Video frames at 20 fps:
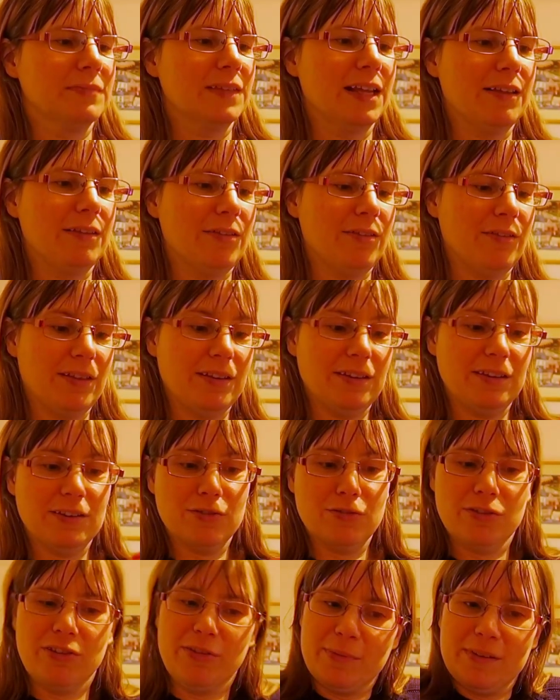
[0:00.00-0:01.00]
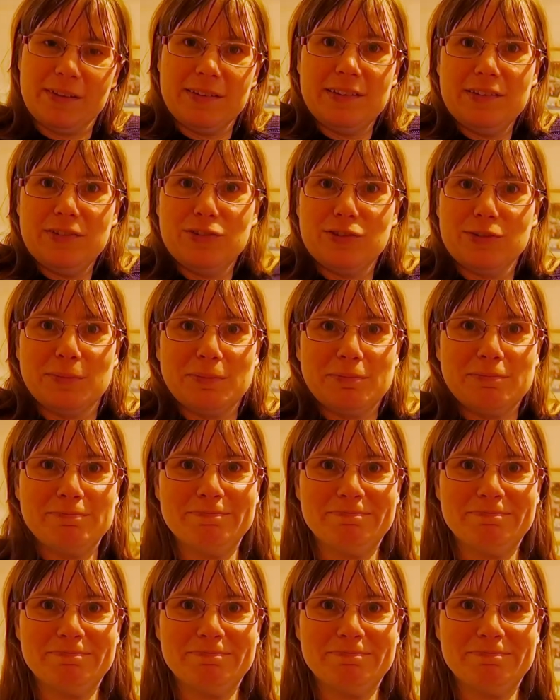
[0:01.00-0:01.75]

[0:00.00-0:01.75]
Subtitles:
And so they did a Christmas edition,